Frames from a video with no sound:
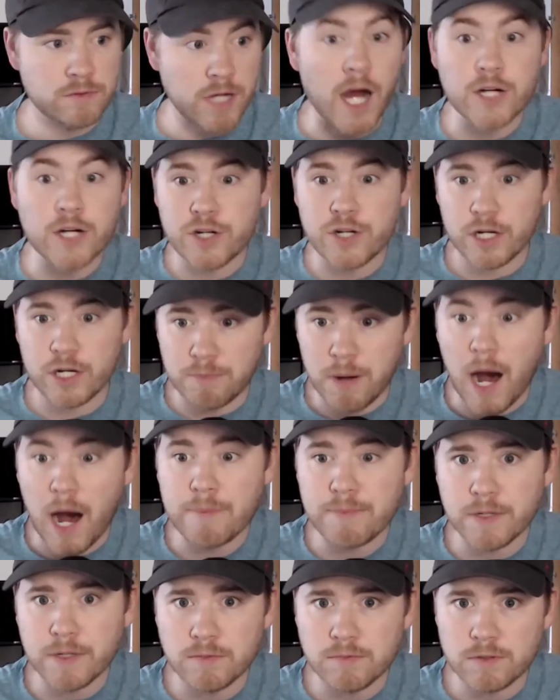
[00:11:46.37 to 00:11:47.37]
Contrary to
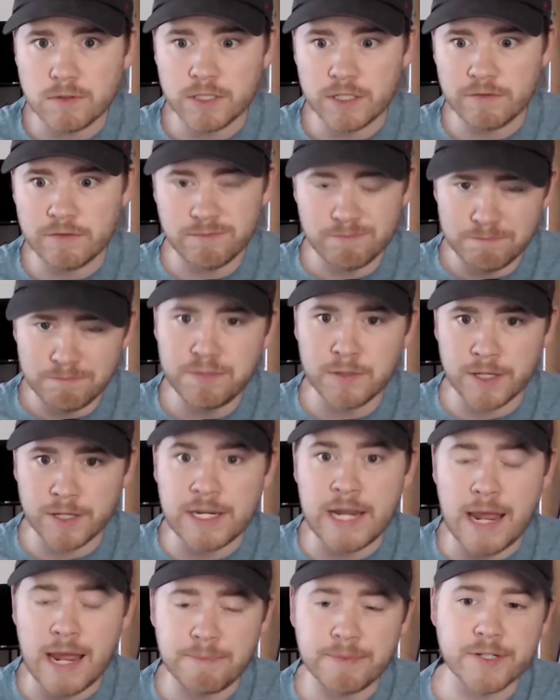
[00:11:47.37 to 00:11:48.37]
popular belief, Billy
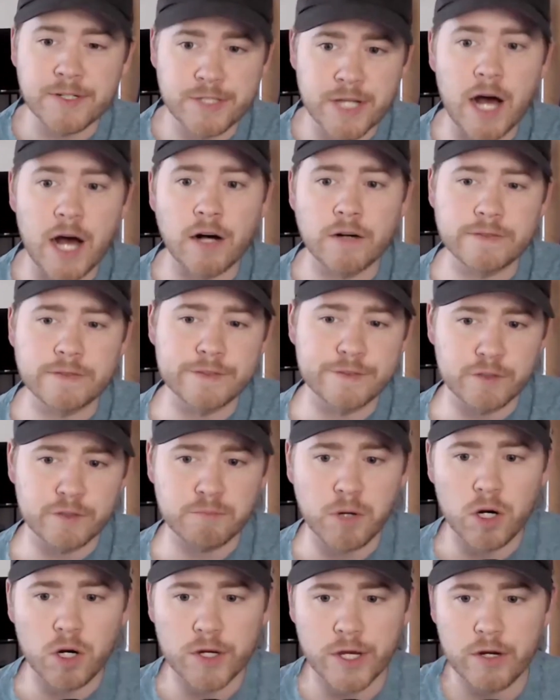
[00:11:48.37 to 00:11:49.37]
Napier is a hell of a
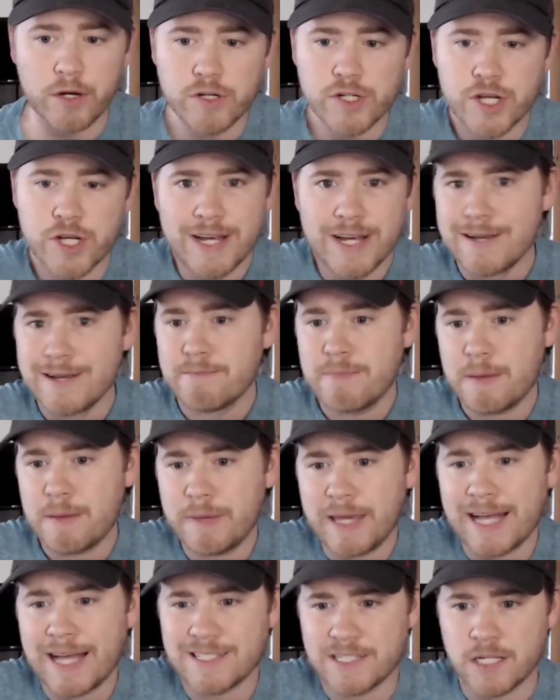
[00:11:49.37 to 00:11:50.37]
football coach.
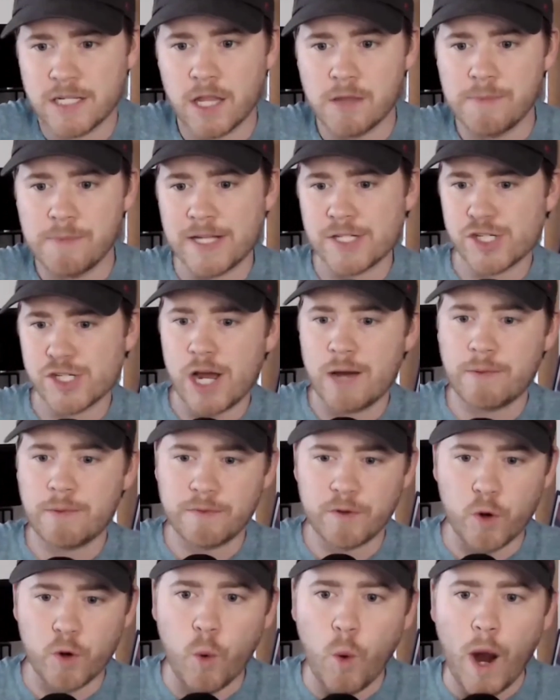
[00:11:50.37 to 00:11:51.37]
Maybe he hasn't done the best job
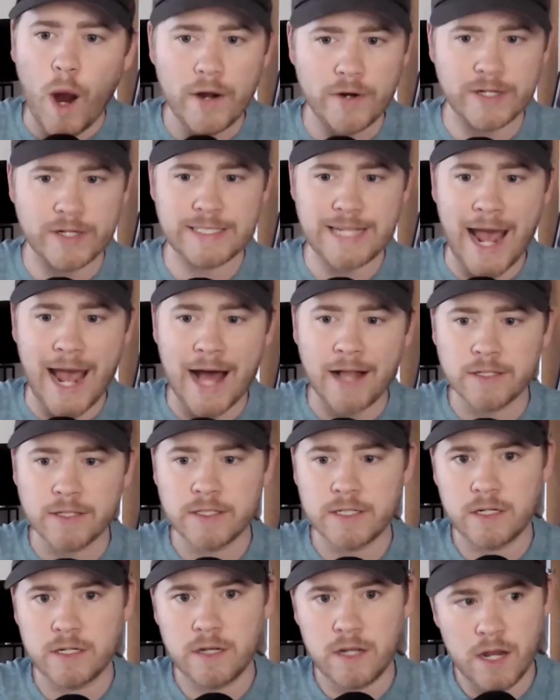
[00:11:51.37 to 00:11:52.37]
of acquiring
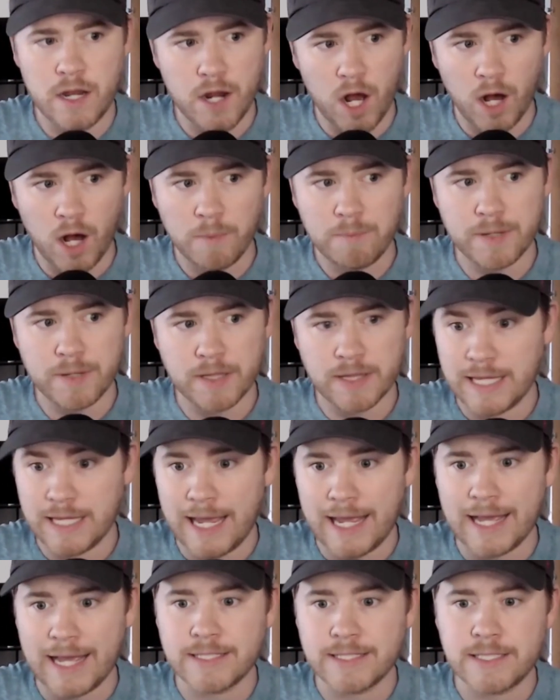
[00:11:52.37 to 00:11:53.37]
talent and upping
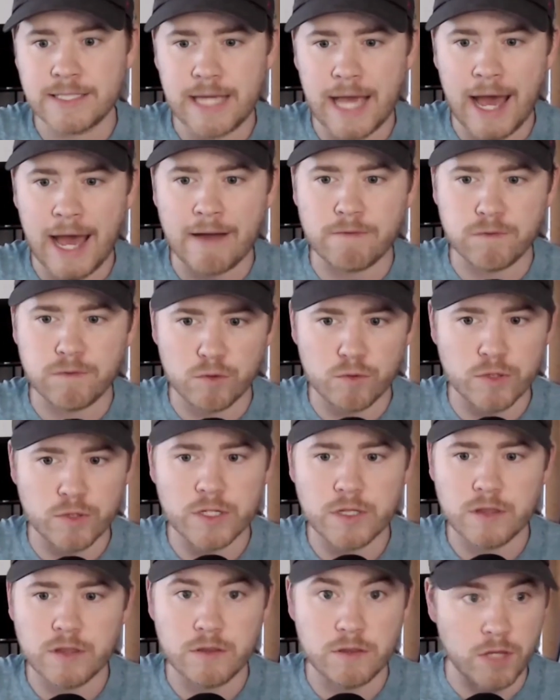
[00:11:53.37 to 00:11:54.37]
the ante at
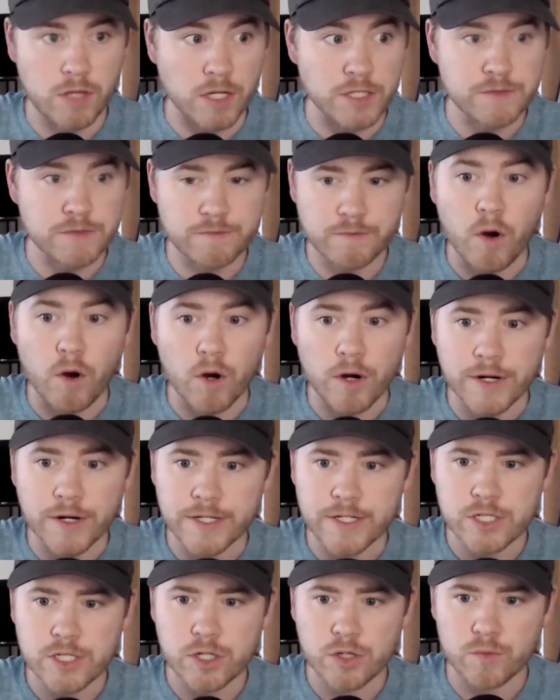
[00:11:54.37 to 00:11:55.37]
Florida thus far in
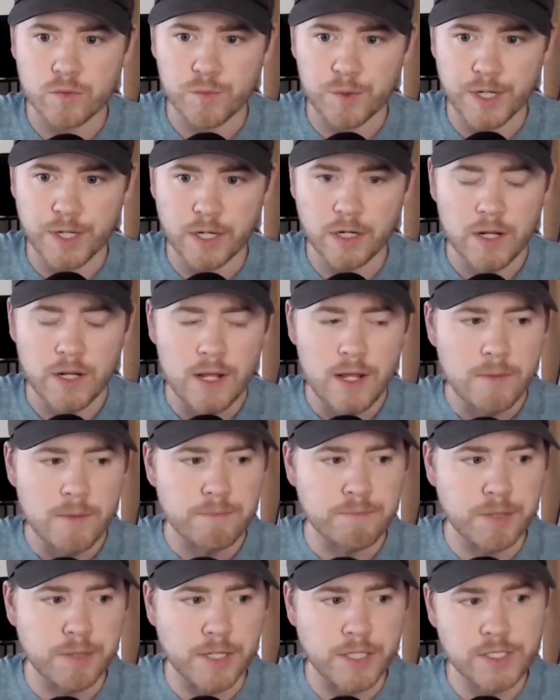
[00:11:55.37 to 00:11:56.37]
his career,
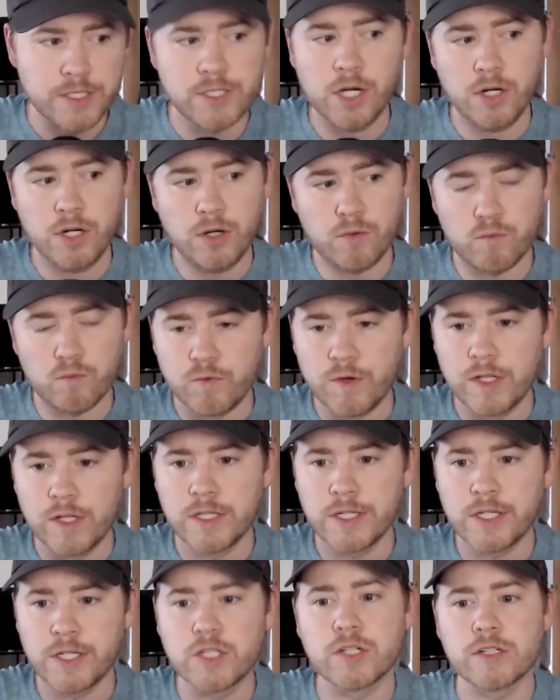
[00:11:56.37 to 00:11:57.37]
but he's done a
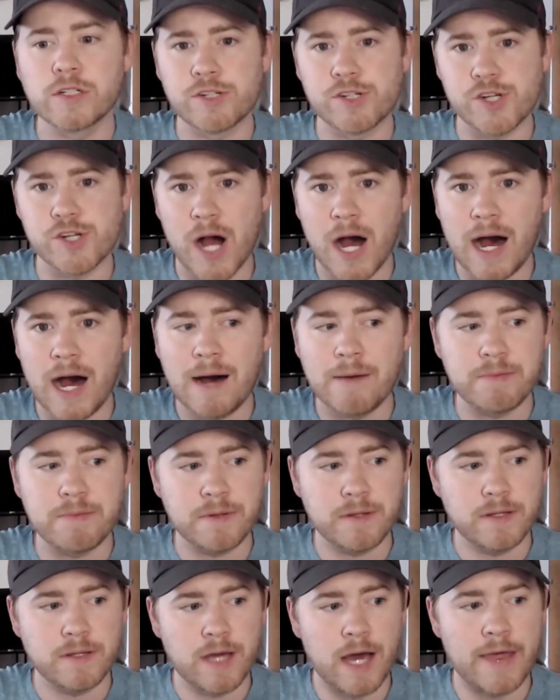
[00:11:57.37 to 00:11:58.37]
really good job,
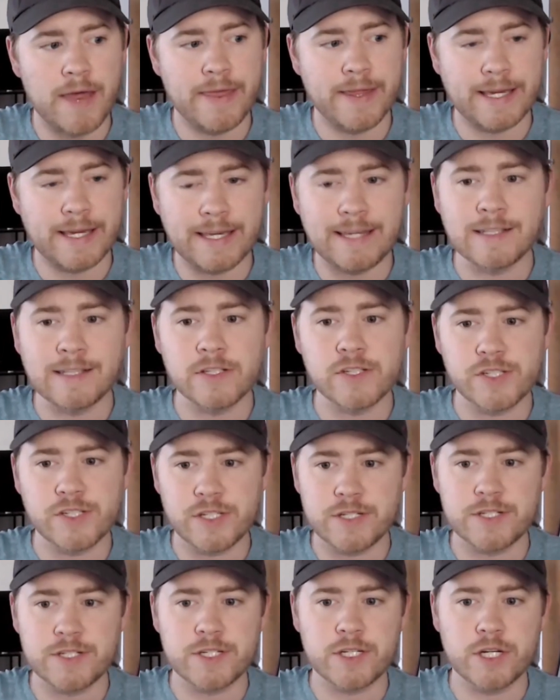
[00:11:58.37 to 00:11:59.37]
I think, in
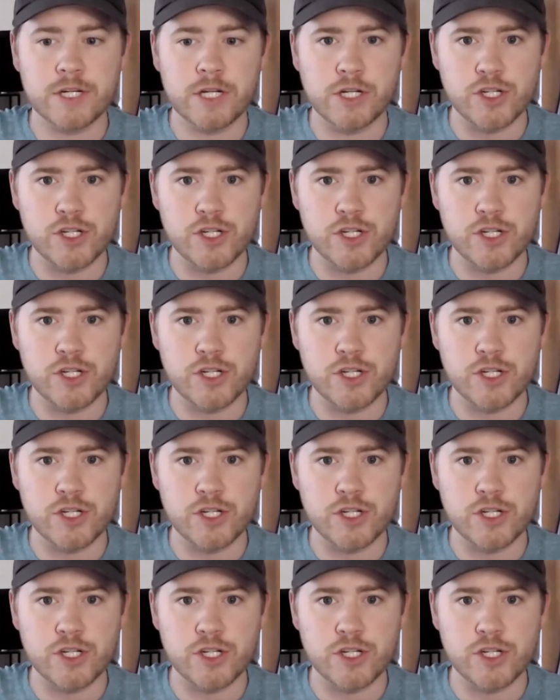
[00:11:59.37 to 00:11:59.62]
season